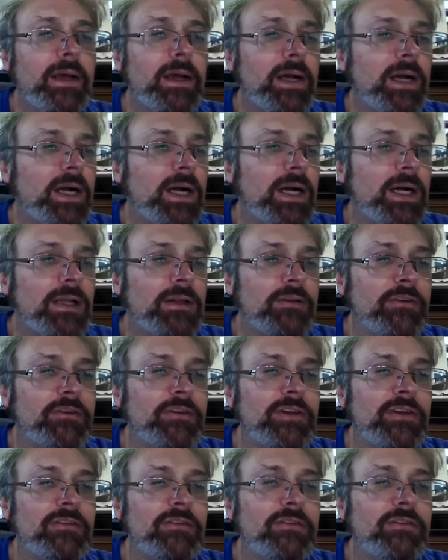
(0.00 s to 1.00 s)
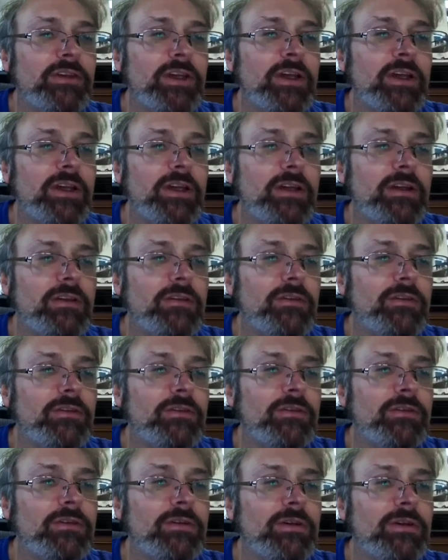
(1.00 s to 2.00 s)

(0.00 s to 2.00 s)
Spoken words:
Let's see, it says,